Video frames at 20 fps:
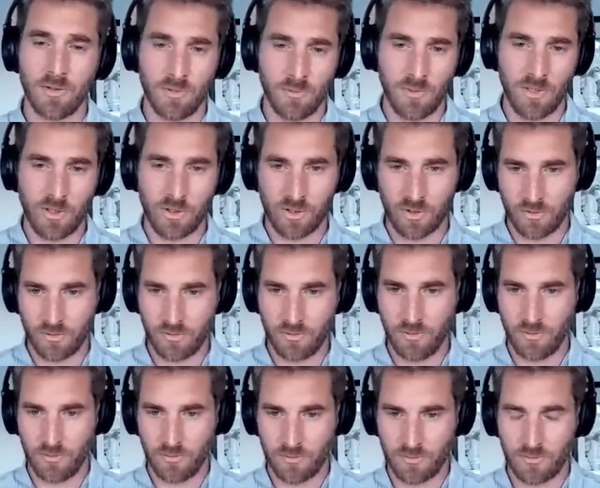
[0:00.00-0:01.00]
You will show
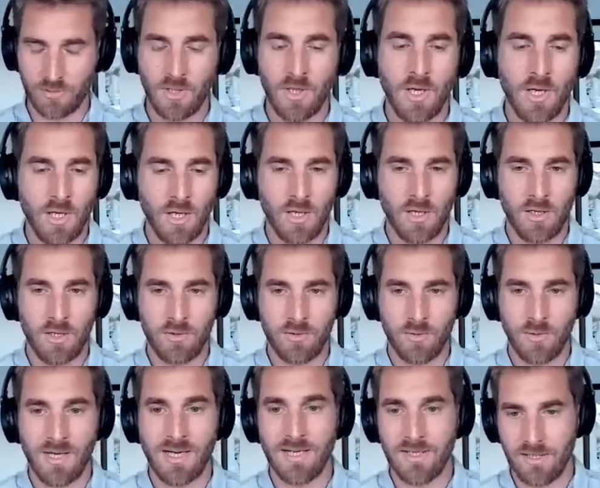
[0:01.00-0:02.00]
your uh,
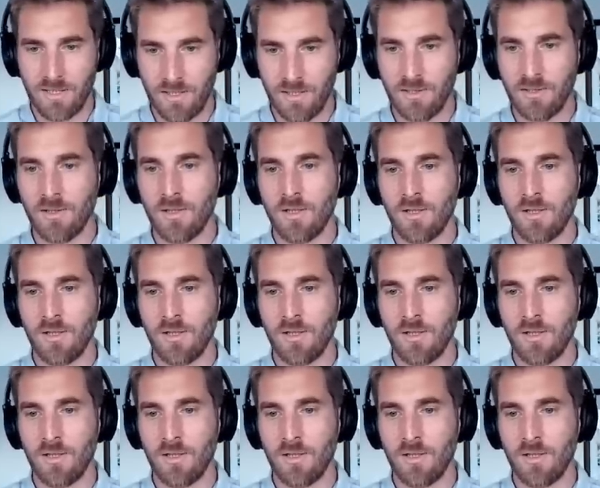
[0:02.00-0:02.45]
your I D.